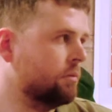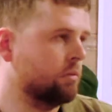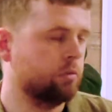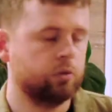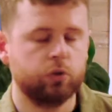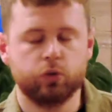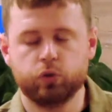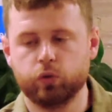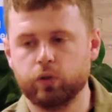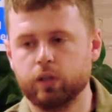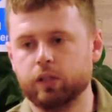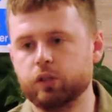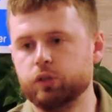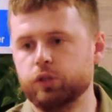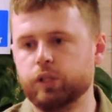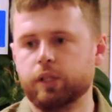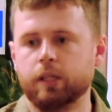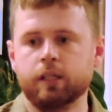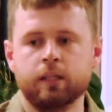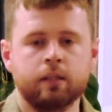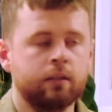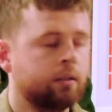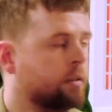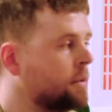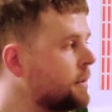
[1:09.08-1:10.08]
structure,
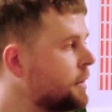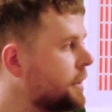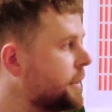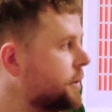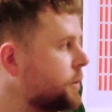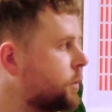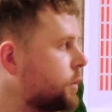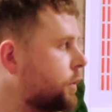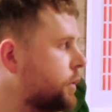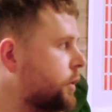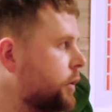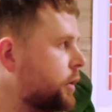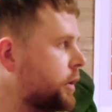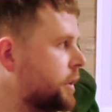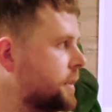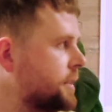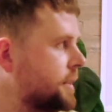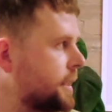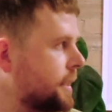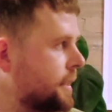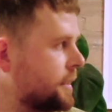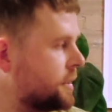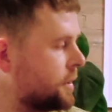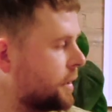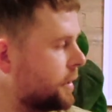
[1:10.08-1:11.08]
and
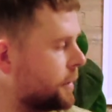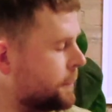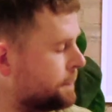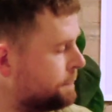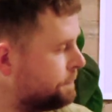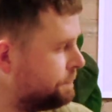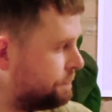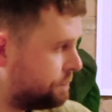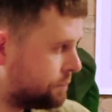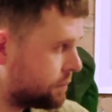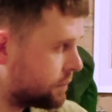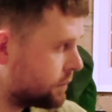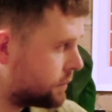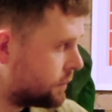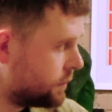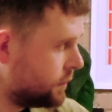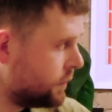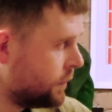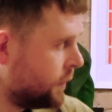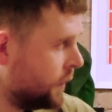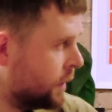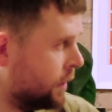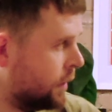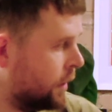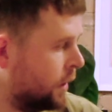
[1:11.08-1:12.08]
authority. So
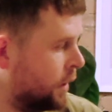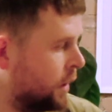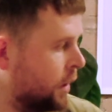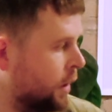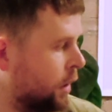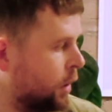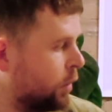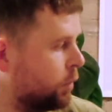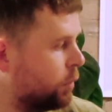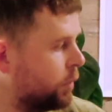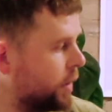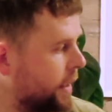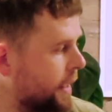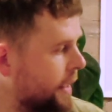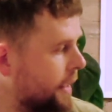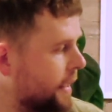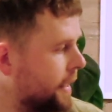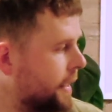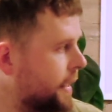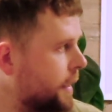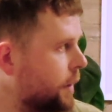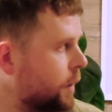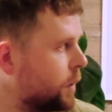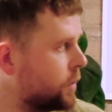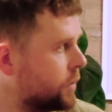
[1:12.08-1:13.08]

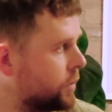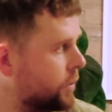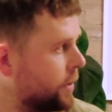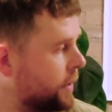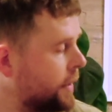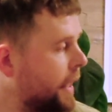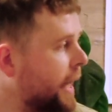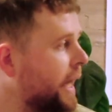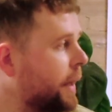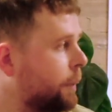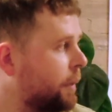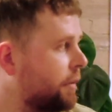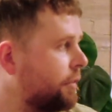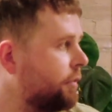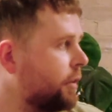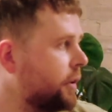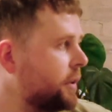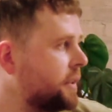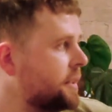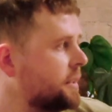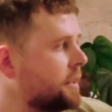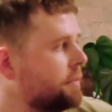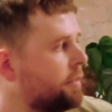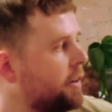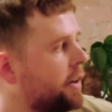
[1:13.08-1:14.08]
really today we're
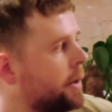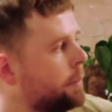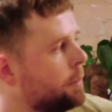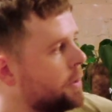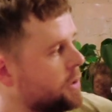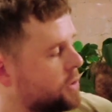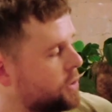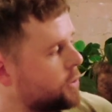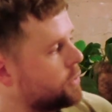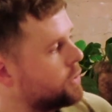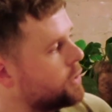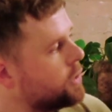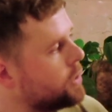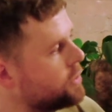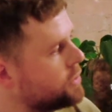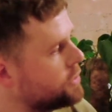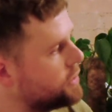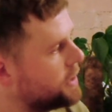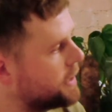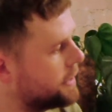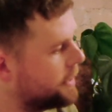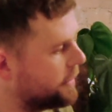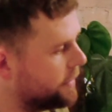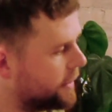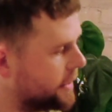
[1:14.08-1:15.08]
focusing very much on
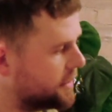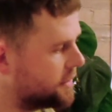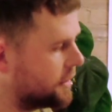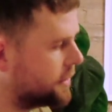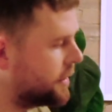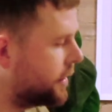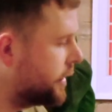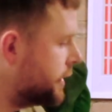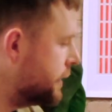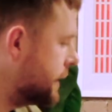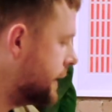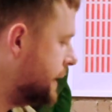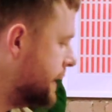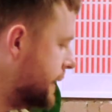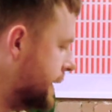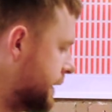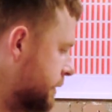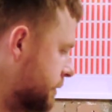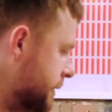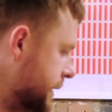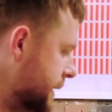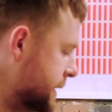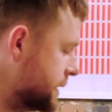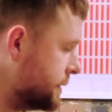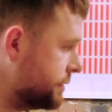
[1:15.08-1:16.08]
content, and there's a kind of clear
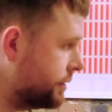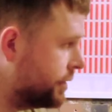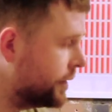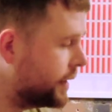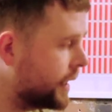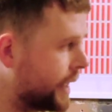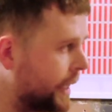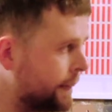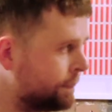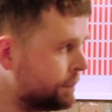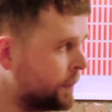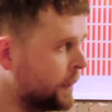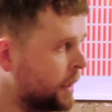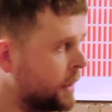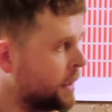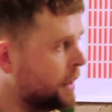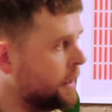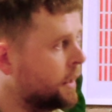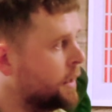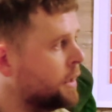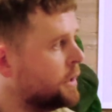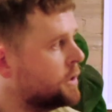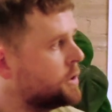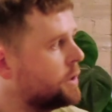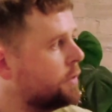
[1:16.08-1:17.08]
reason for that.
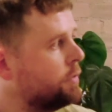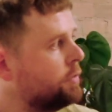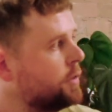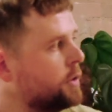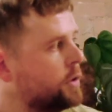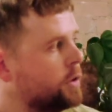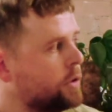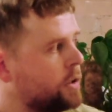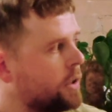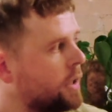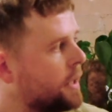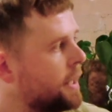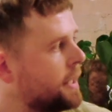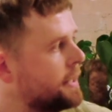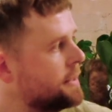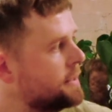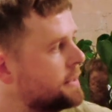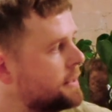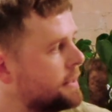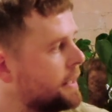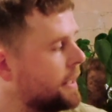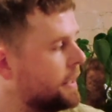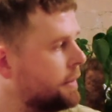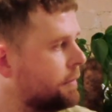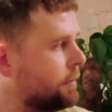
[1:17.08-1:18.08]
So for you
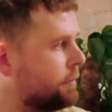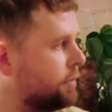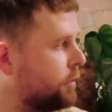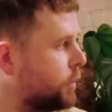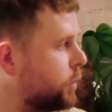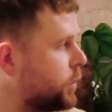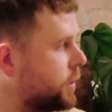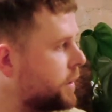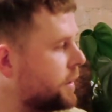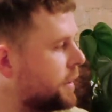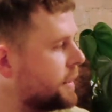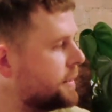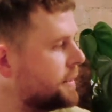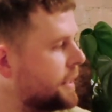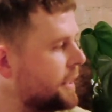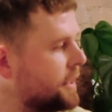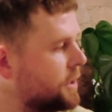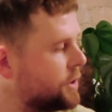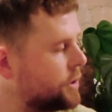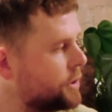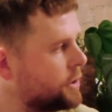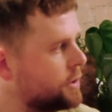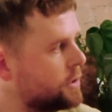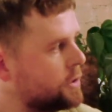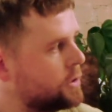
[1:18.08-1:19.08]
guys and for
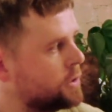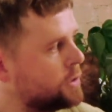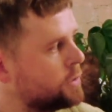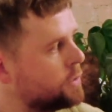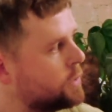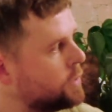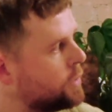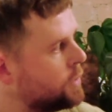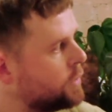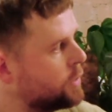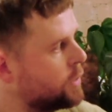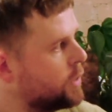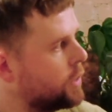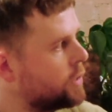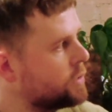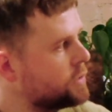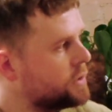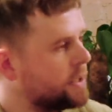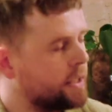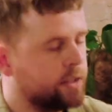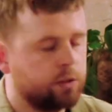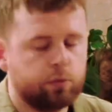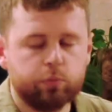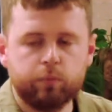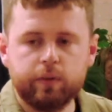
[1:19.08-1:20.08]
organizations,
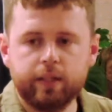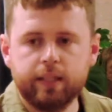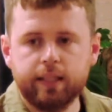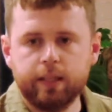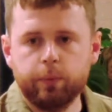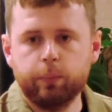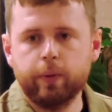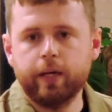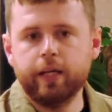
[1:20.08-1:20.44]
content's really where